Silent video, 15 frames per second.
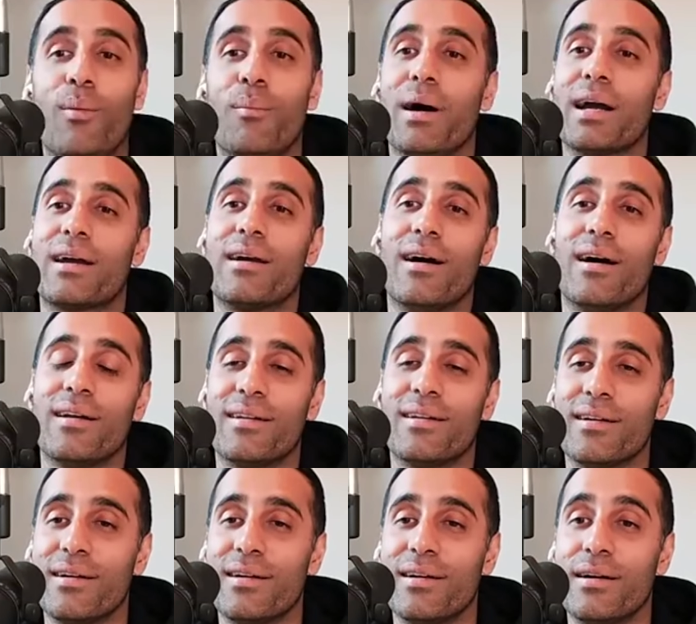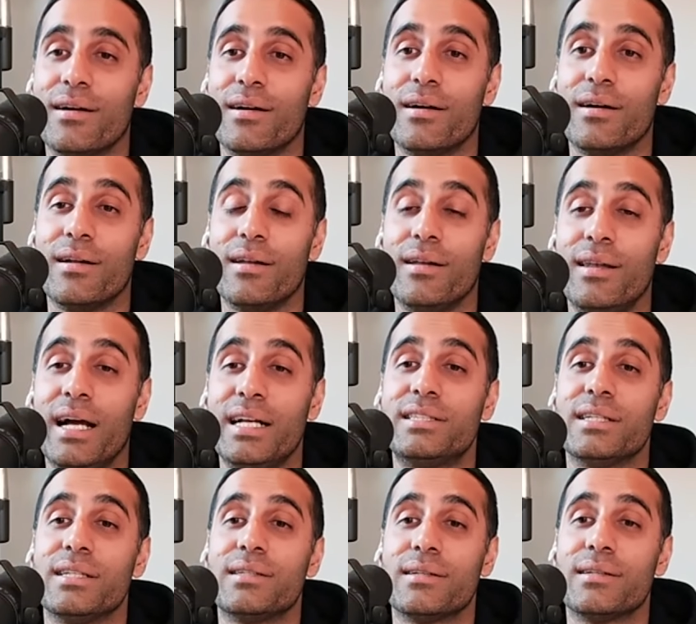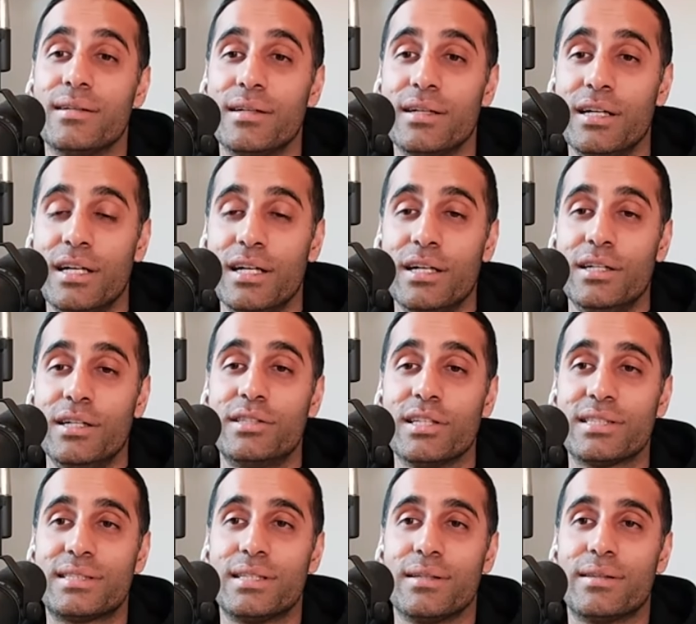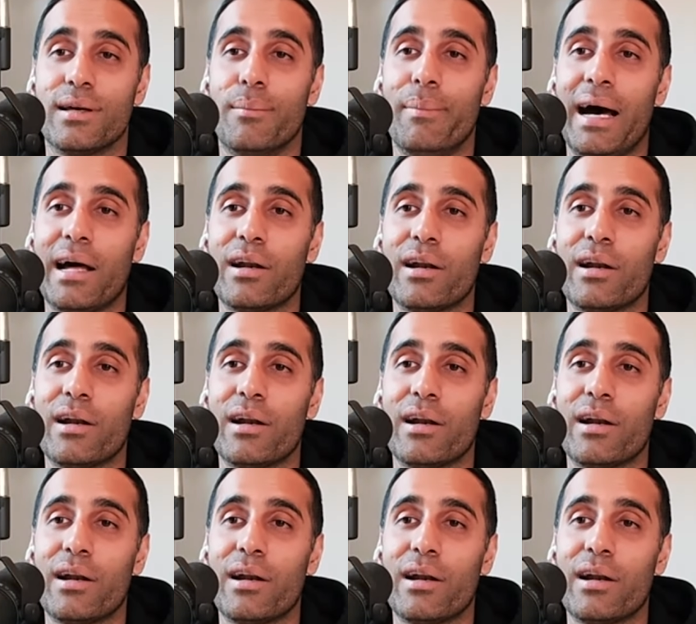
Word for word: oh, my god, Legend, dude! Just the, the amount